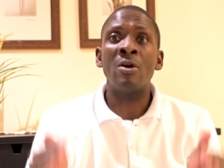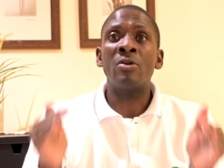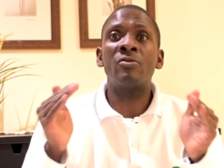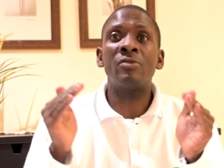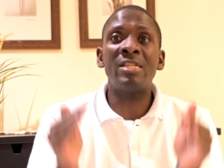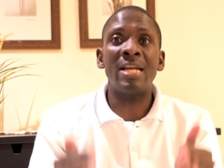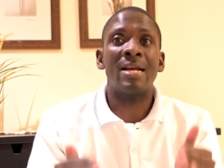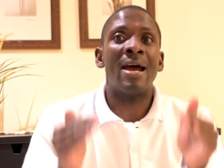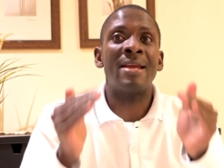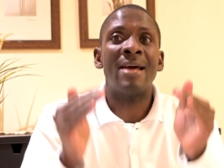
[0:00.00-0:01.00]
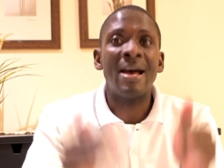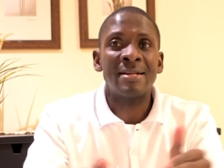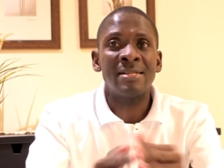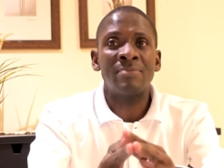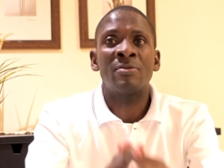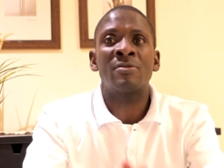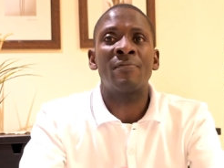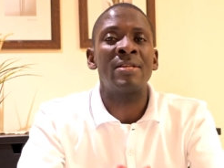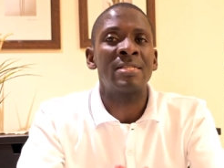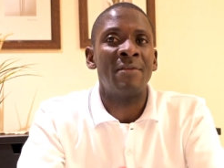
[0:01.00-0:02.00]
to check and access most of
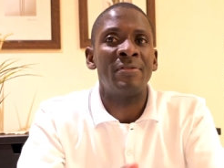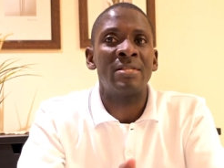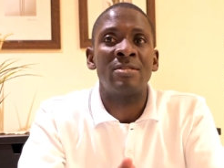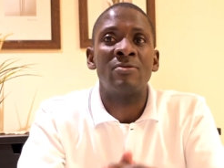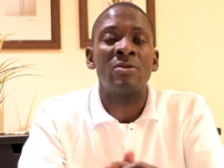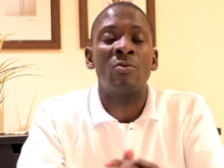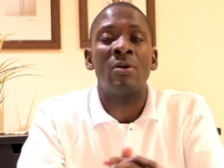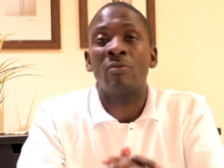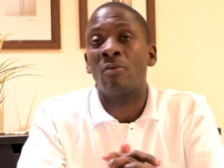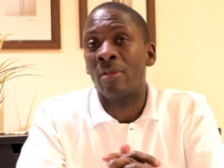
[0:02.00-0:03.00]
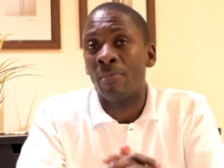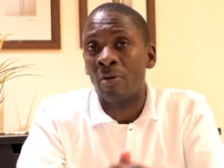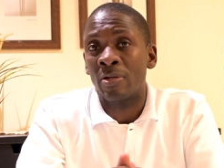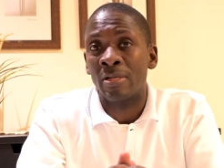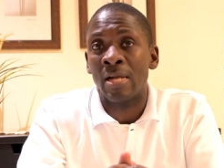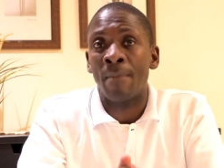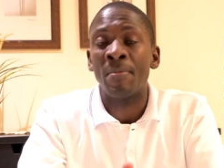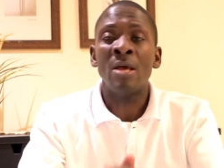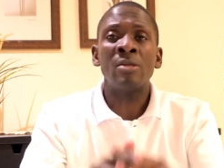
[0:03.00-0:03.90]
these services using what we call the motor app